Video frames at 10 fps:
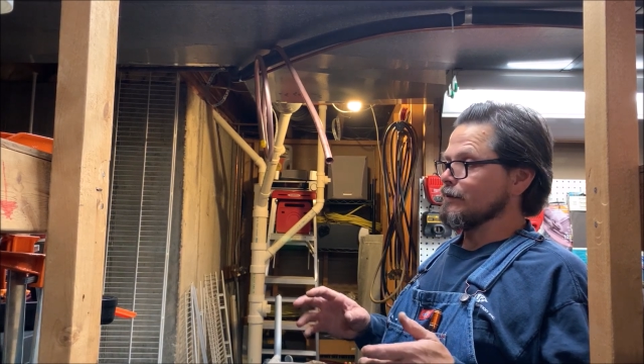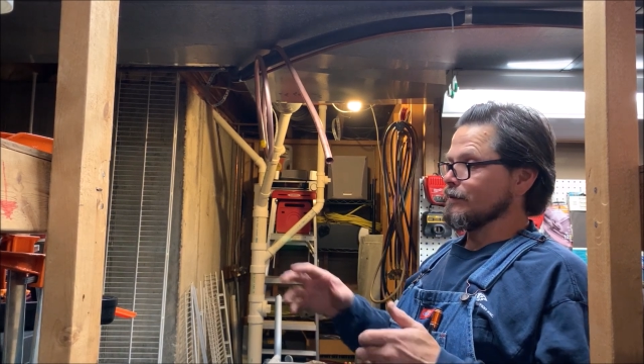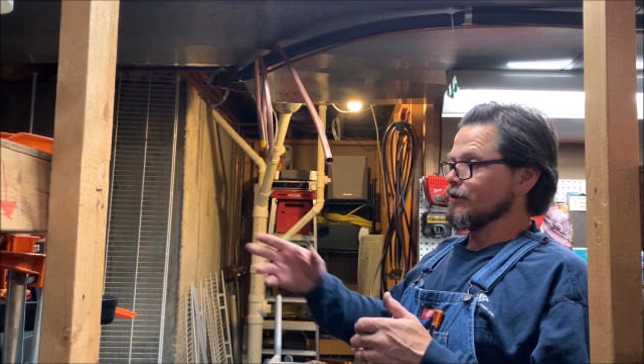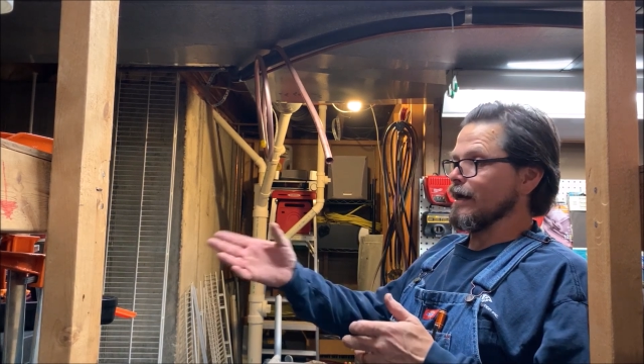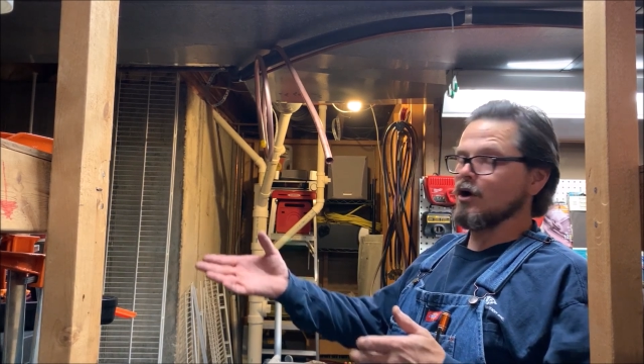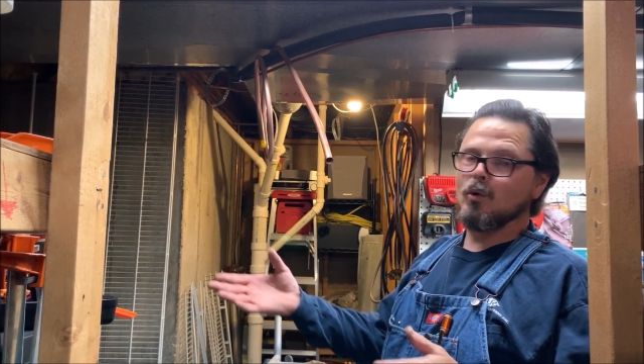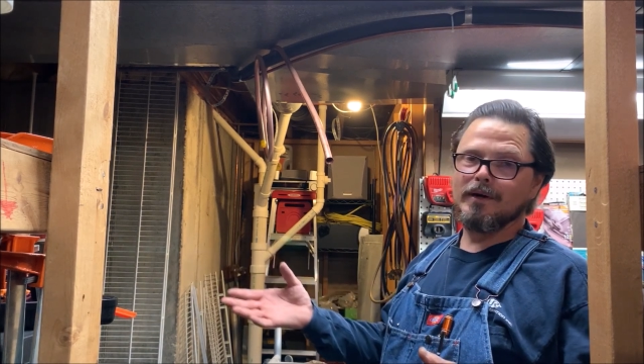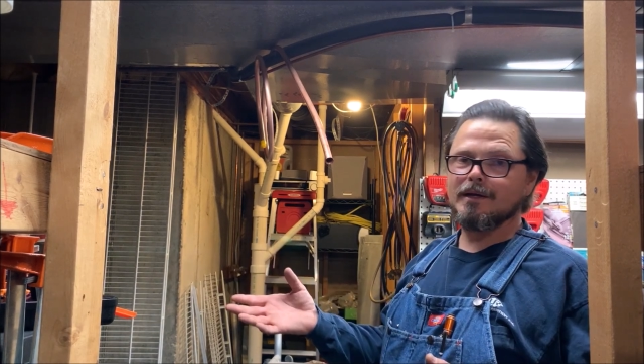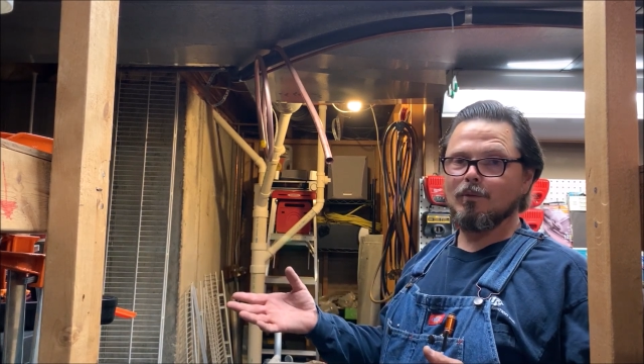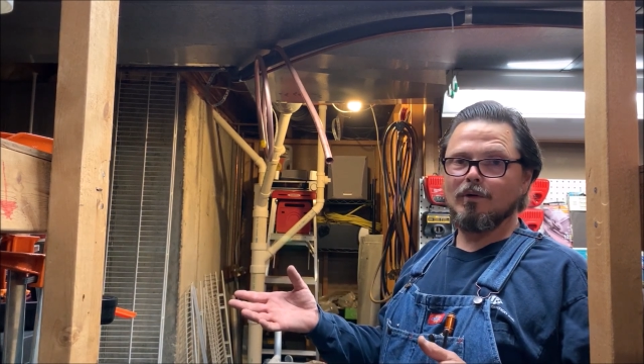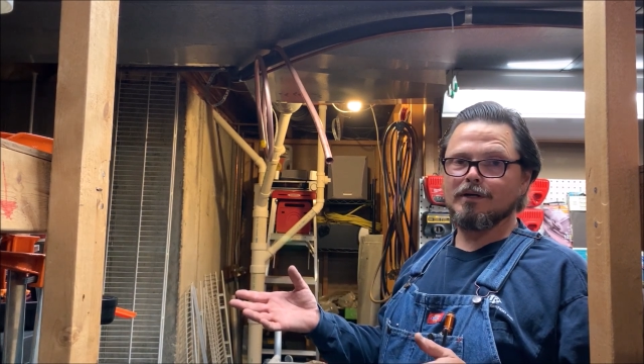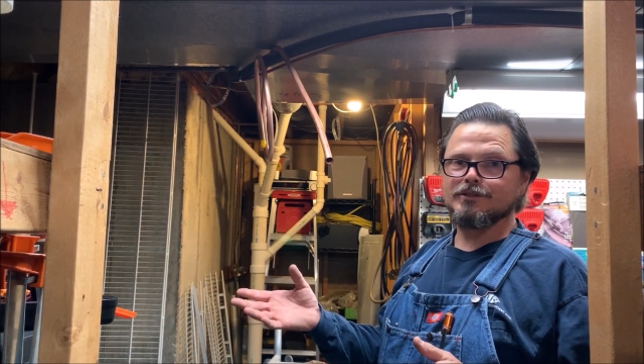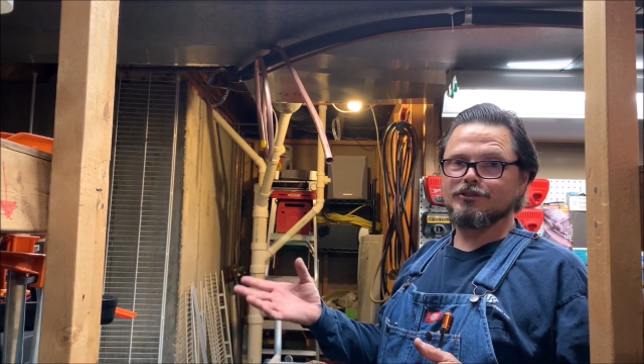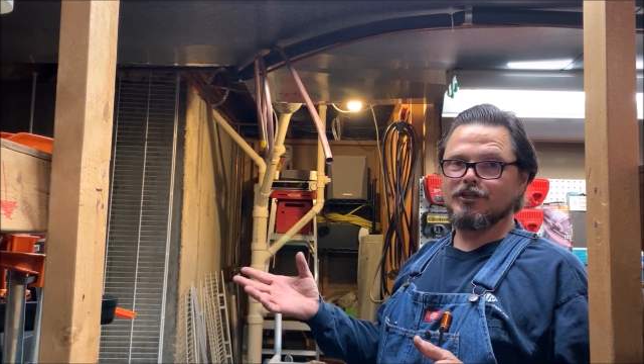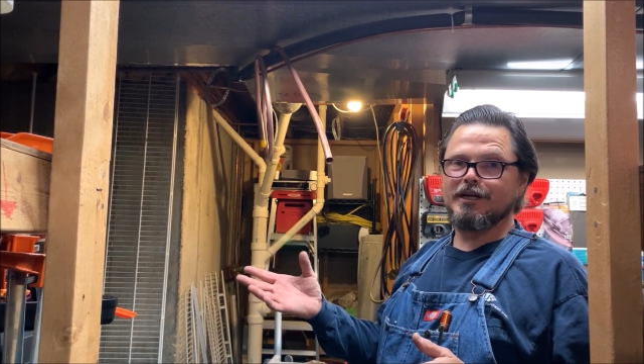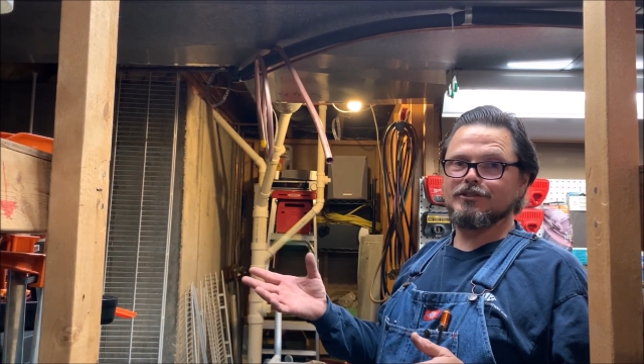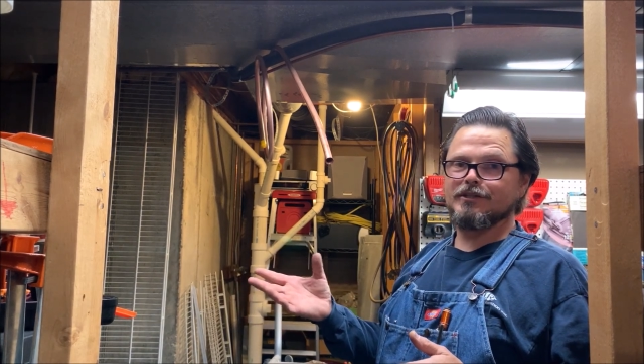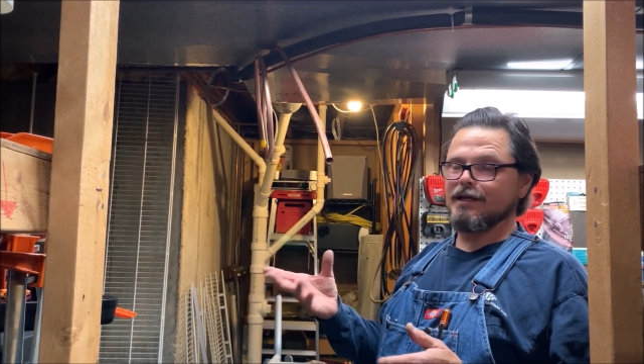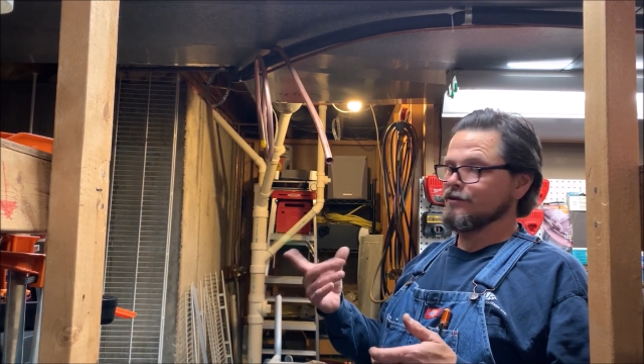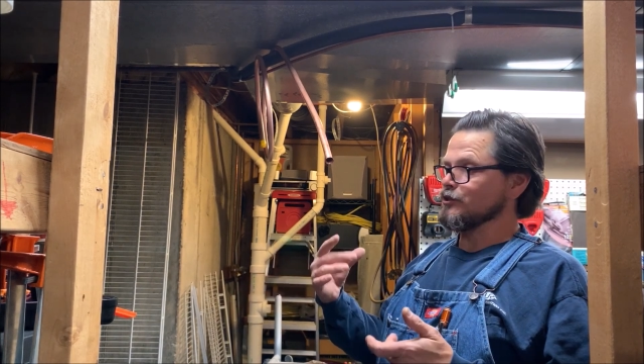Look how quick it was to change
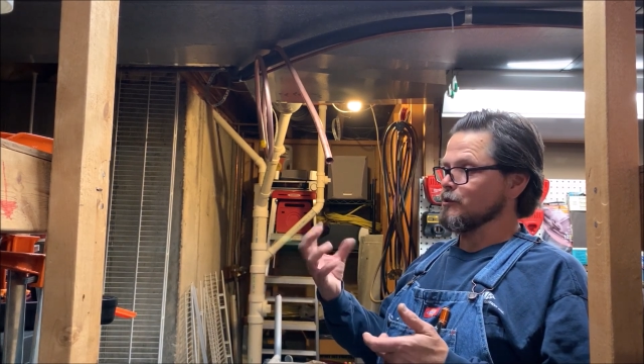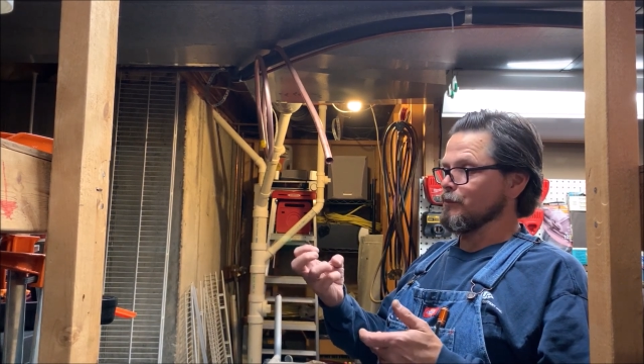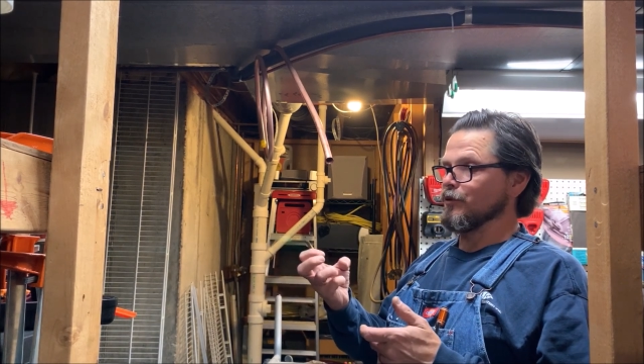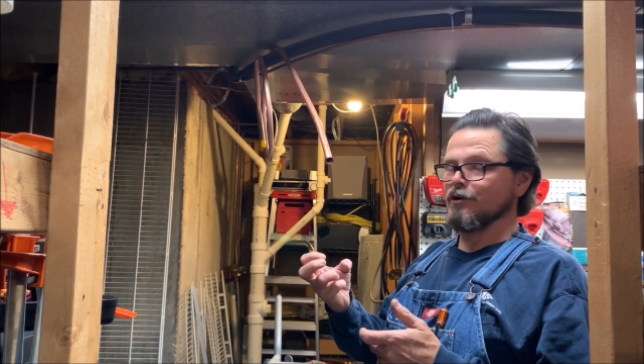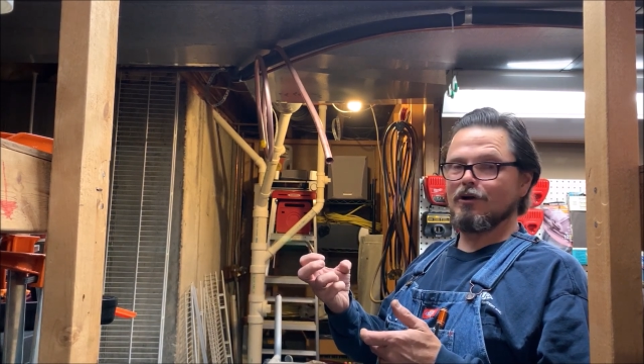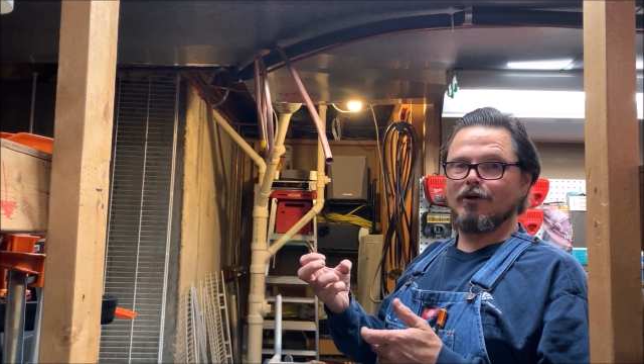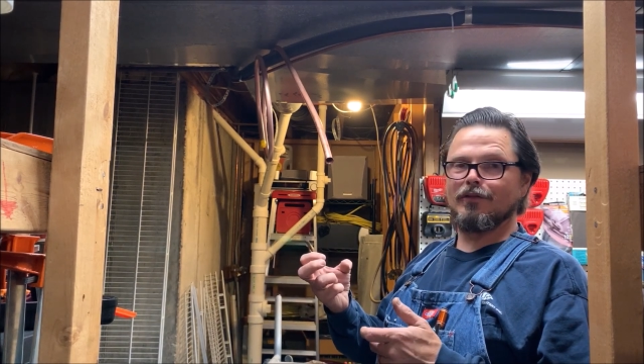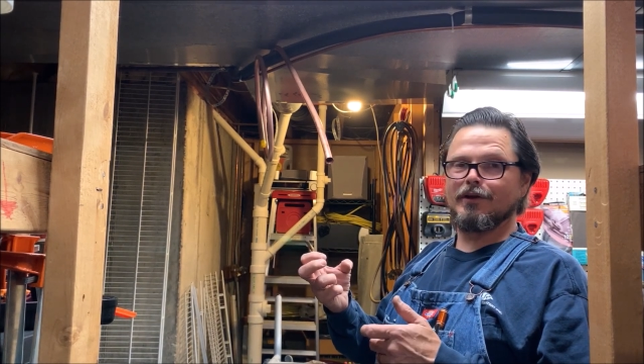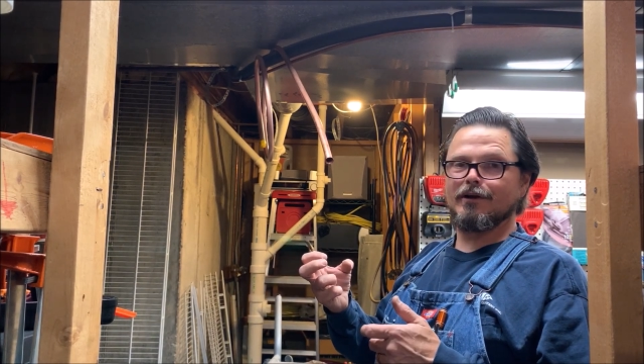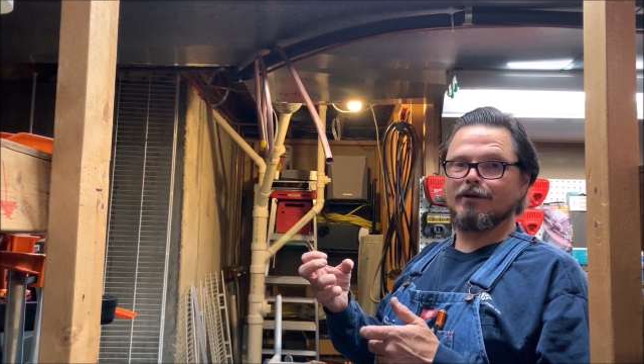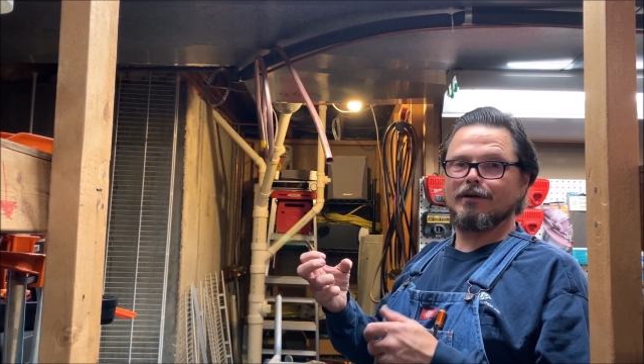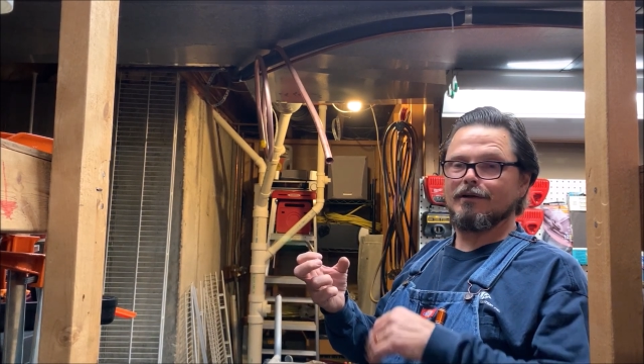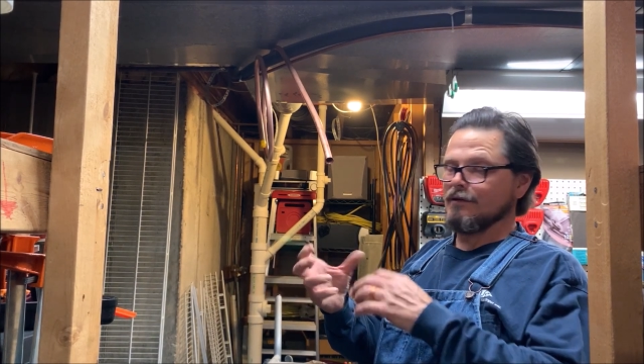that, just to put it on there,